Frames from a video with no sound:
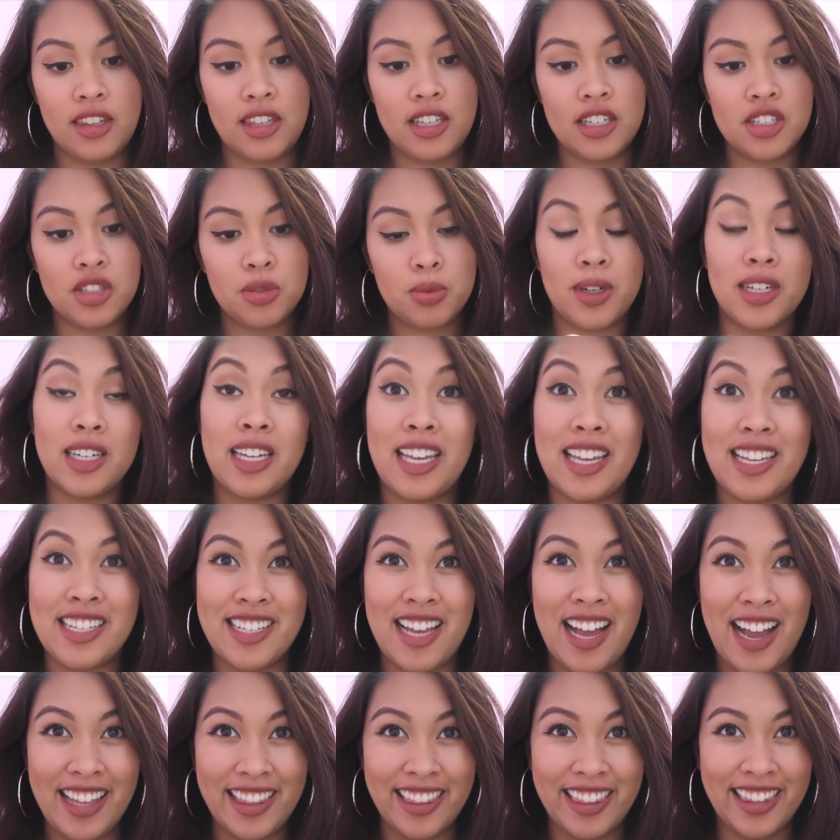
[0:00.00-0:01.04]
This one is
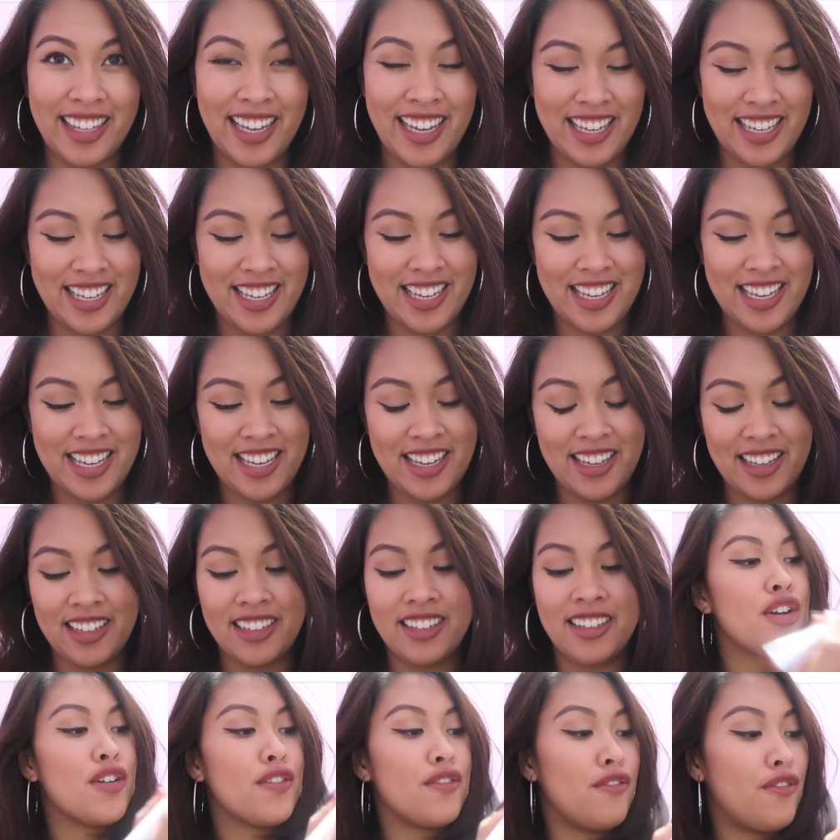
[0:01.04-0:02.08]
I Like It.
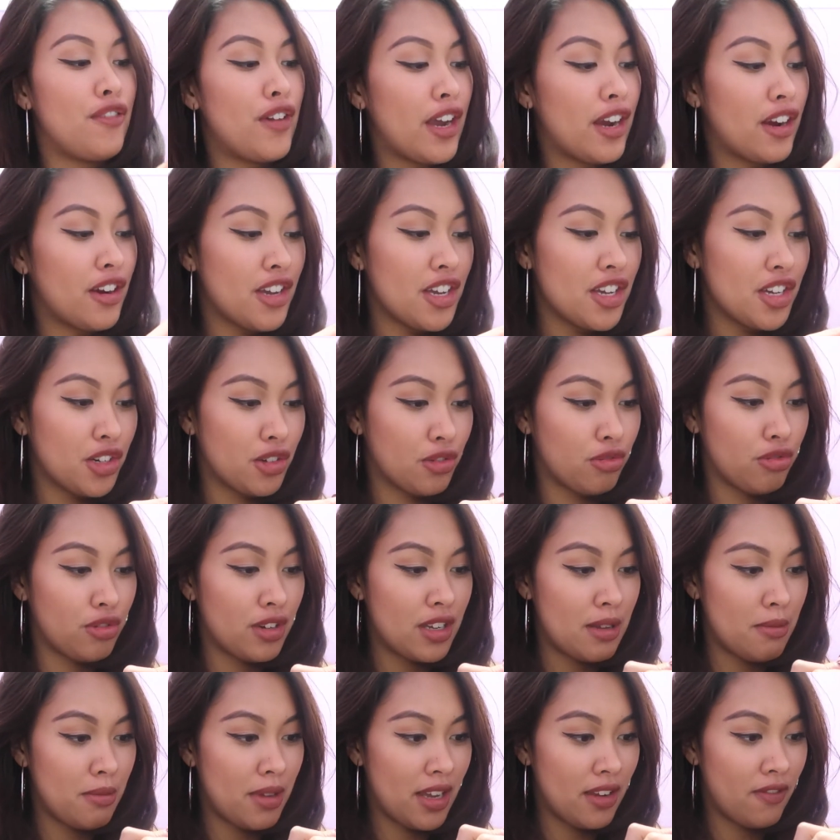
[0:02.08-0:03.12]
They're very
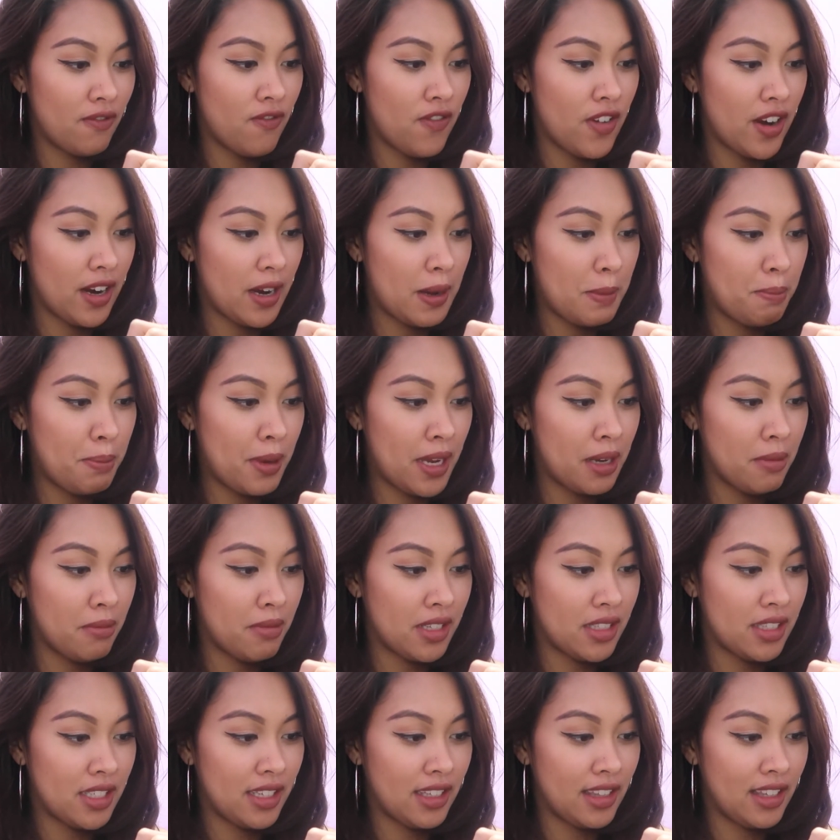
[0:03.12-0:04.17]
creamy and very
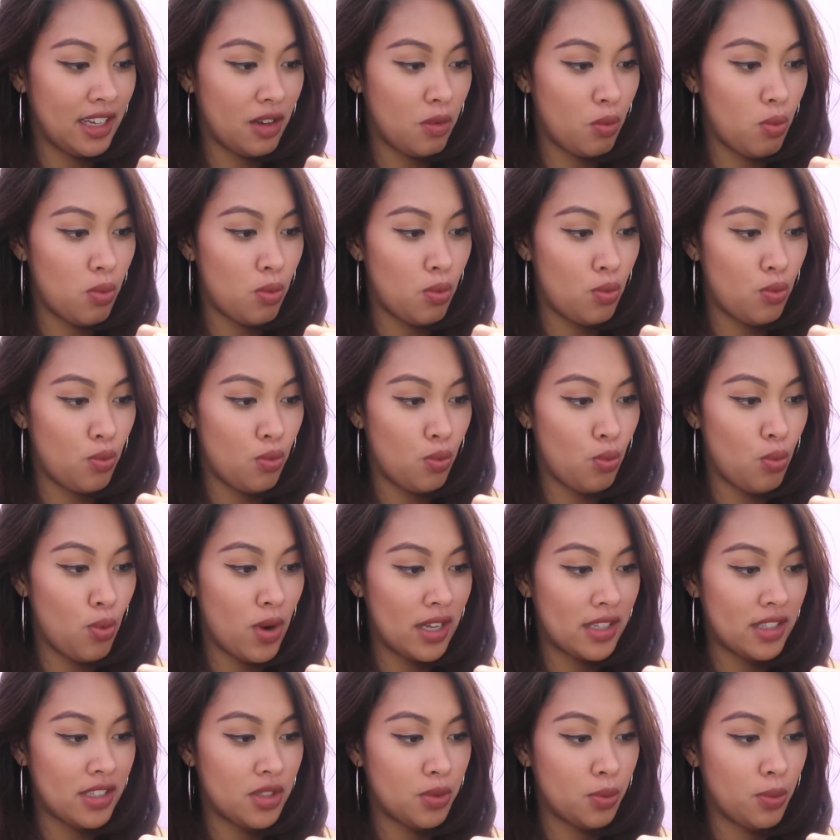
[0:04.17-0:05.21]
pigmented, like
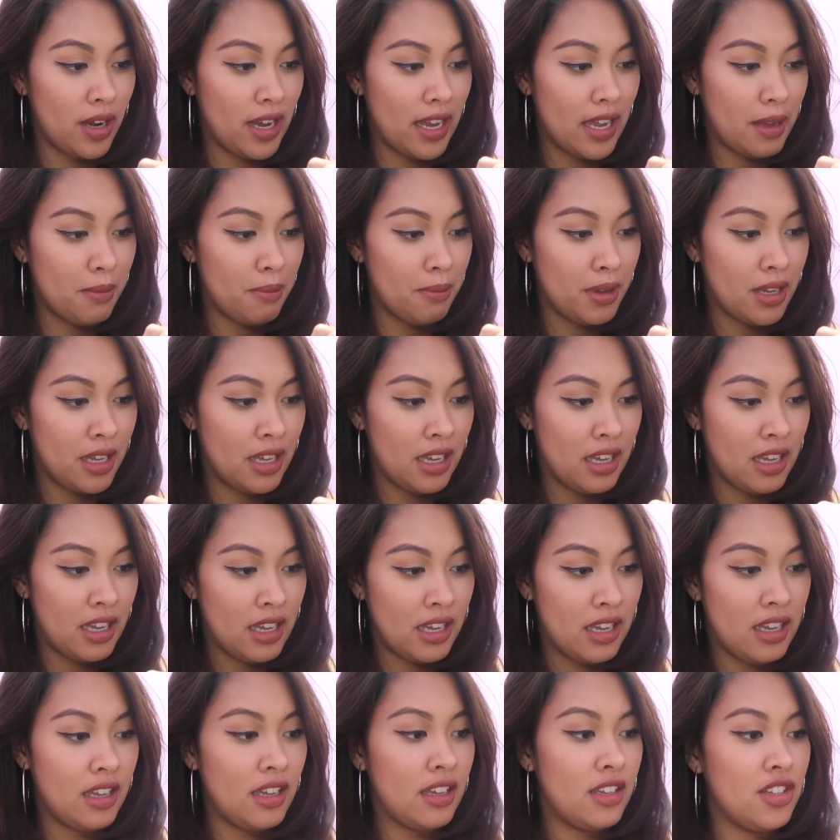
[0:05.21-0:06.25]
one swipe
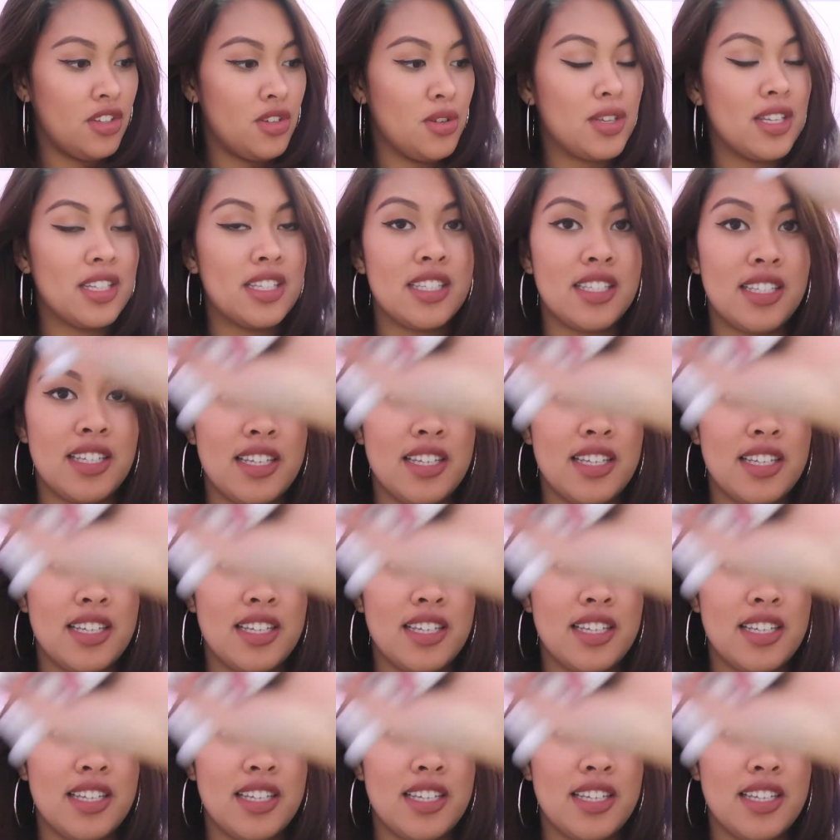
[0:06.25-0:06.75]
you could